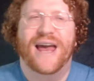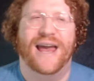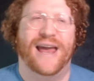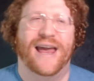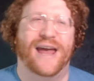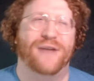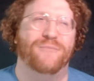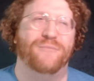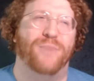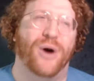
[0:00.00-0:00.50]

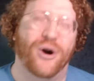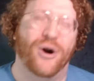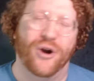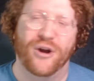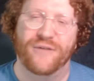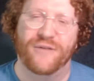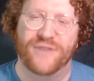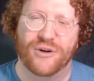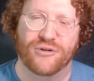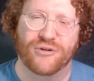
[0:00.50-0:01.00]
And part
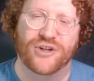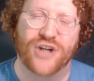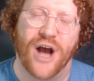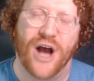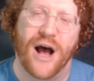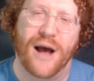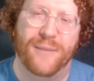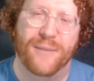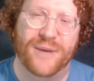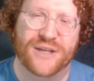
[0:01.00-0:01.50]
of your
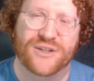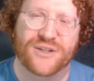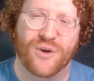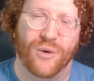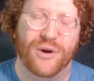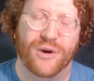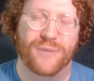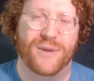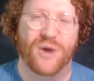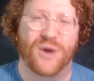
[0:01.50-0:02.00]
job is
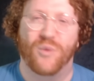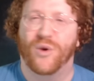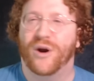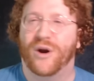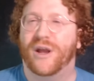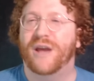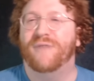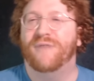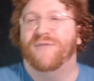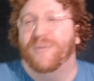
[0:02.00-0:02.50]
going to be
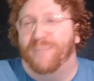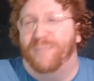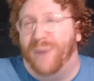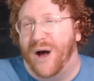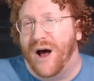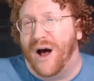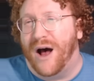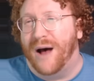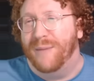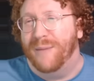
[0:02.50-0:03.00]
working for
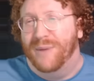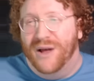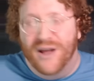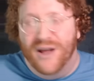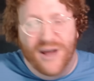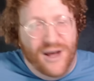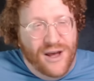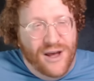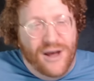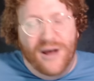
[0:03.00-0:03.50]
Bob.
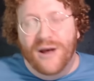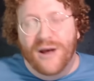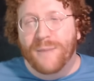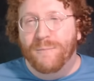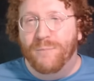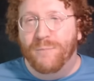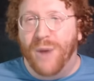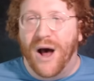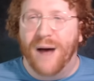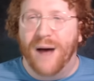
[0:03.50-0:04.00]

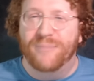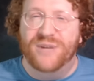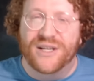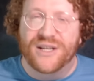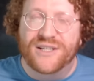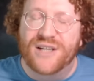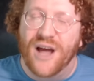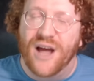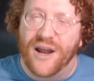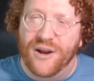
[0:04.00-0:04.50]
Bob
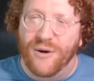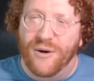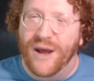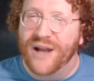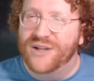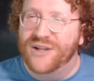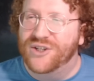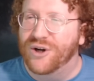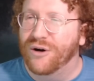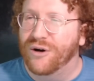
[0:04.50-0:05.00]
does not know
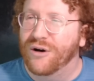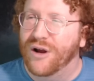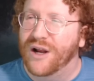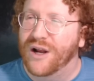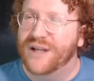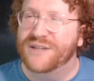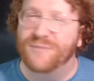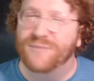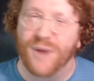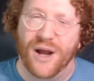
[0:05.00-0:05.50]
how to turn
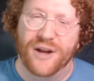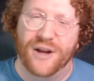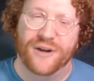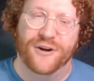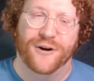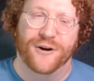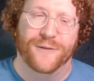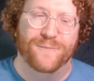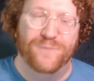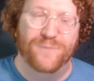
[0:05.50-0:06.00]
on his
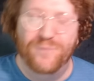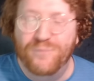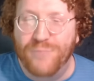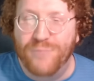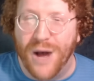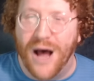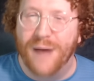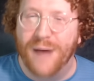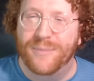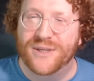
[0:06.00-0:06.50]
monitor.
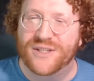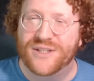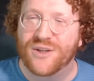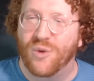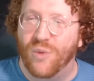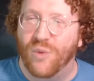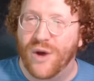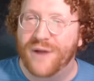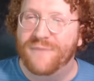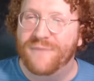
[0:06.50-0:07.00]
Bob is
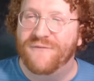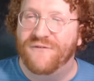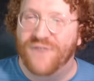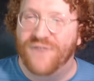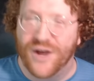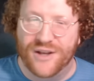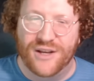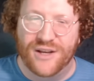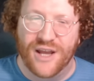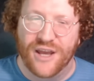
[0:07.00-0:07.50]
the one
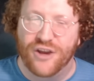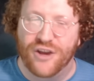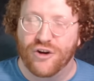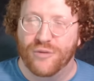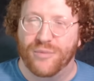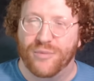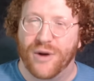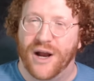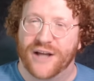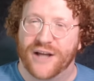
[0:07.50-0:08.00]
funding
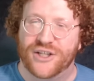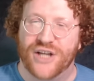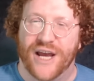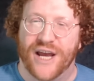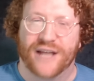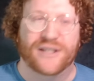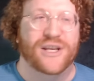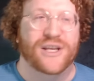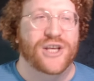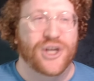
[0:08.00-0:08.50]
your
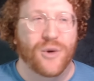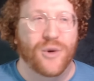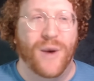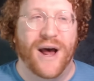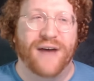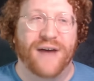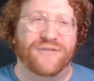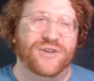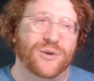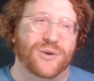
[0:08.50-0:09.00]
project. You
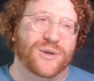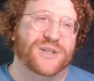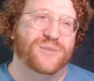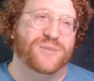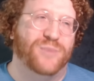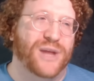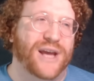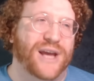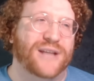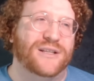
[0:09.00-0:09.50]
have to
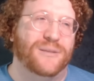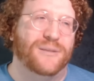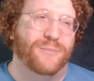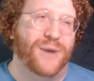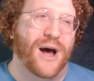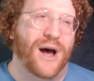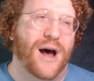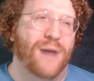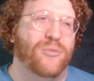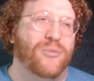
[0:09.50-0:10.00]
explain to
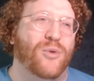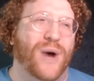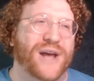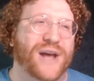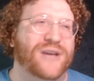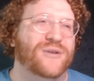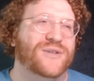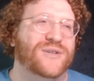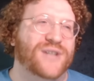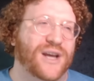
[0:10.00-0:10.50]
Bob why
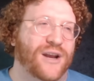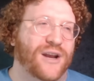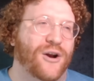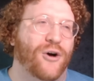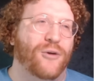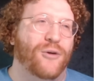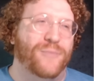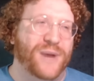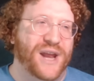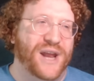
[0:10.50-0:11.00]
using an
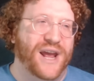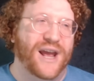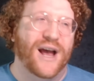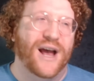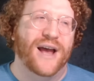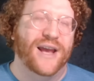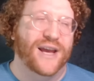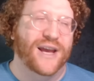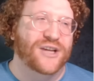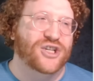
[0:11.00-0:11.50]

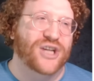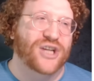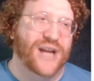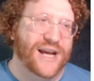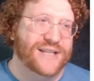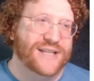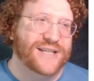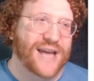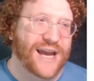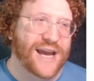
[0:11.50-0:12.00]
OpenAI agent
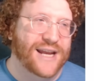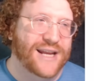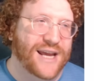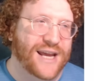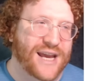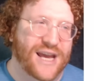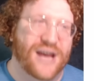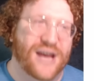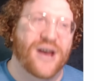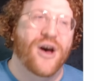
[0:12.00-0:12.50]

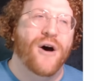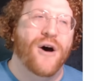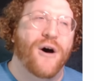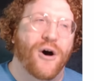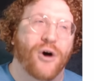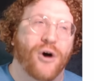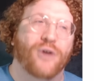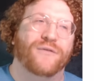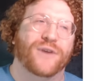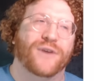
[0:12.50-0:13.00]
SKD
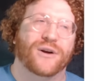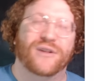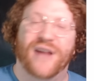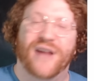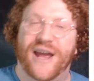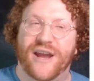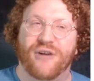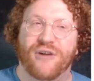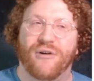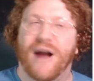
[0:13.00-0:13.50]
over
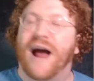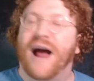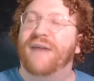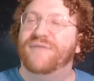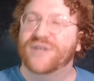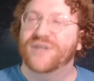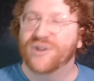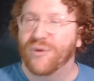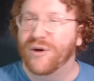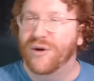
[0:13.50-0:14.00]

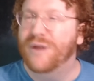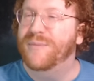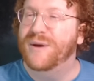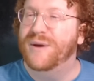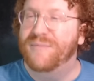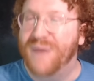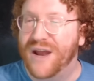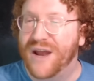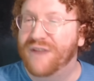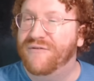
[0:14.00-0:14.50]
LangGraph is going to
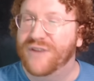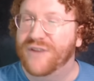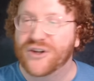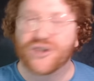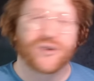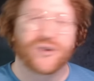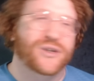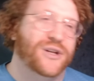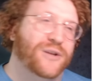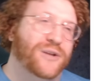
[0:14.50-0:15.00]
be
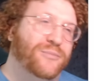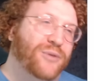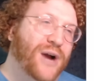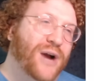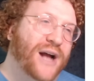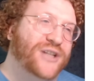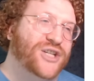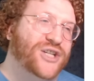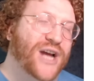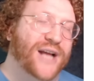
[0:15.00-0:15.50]
beneficial to the
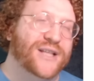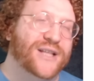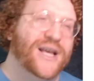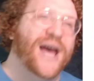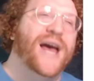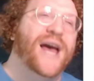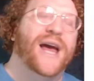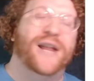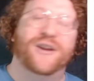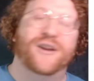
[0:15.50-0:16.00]
project.
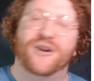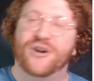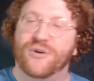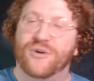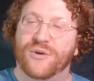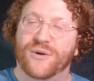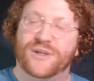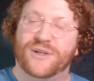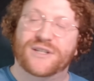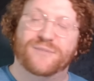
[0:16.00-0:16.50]
And you
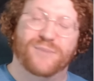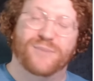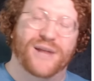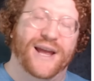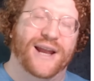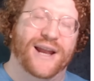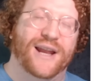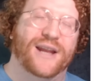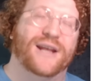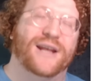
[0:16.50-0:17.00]
need to
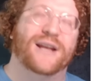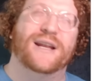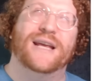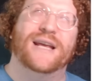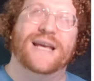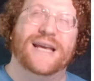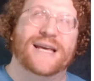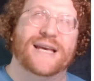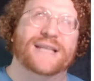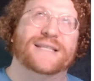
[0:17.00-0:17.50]
explain it in
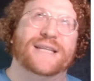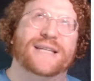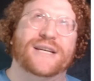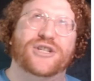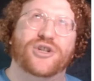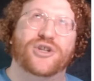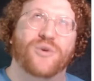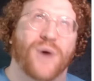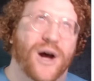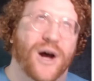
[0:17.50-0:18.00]
easy
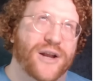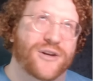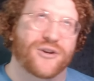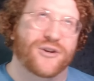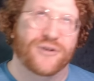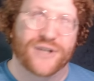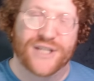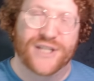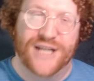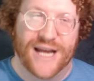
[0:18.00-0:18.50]
to
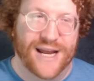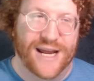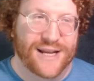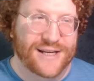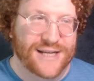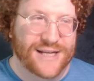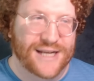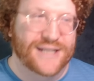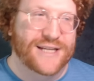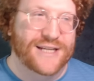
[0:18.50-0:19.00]

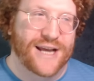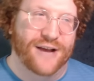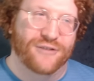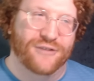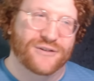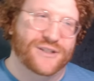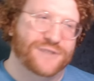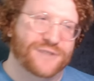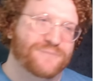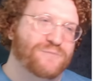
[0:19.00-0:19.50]
understand
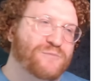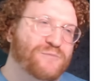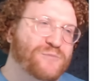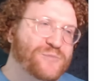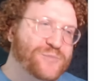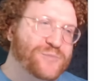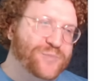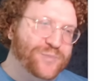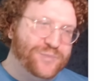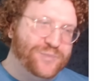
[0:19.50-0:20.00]
details.
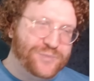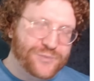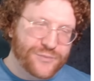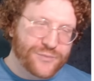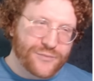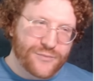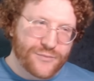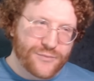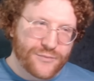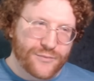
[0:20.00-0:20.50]

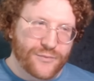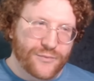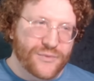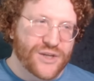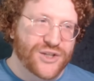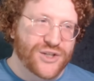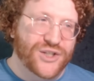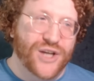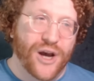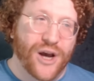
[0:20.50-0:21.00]

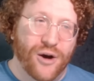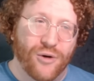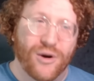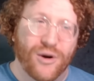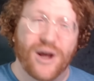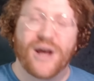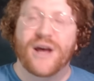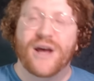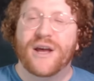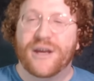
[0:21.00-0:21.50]
So,
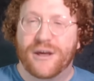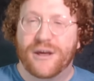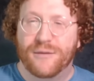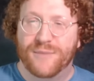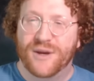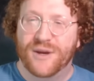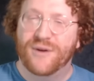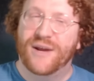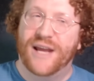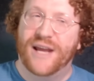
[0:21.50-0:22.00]

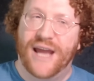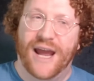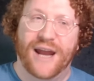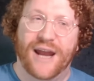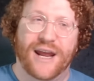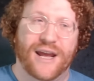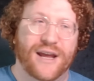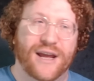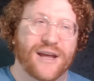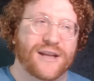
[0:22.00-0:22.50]

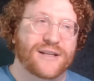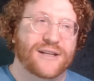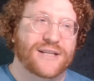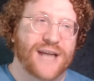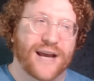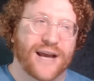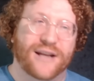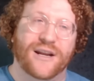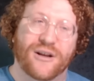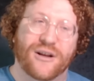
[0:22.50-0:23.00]
communicating
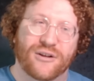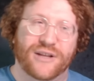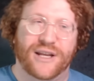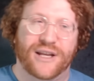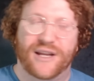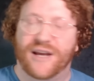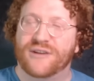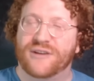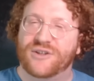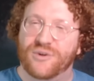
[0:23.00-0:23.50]
technical
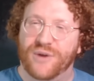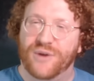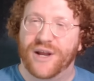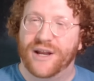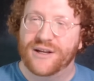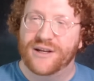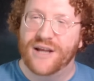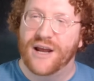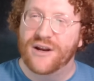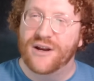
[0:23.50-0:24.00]
details to
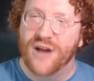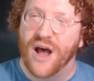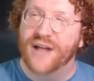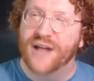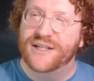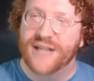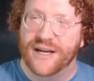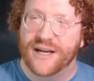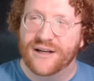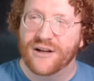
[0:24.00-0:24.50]
a
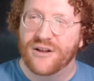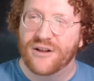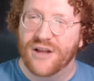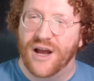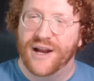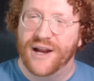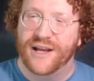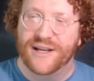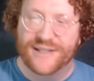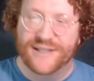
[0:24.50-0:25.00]
non-technical
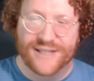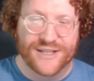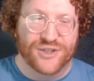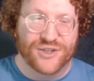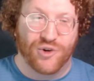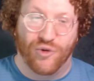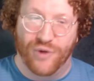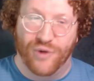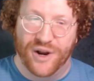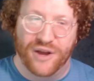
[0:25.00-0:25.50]
audience is
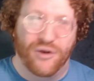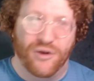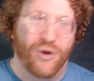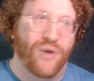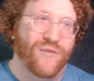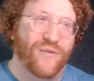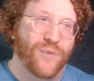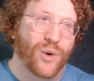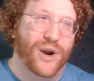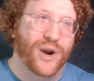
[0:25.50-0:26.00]

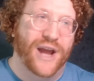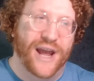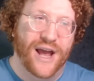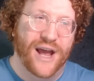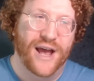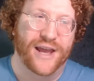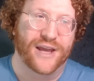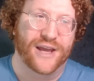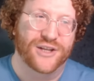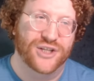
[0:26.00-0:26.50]
critical for an
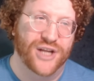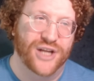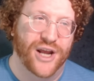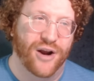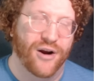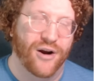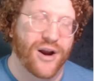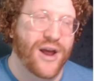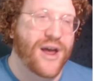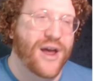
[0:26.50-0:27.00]
AI engineer.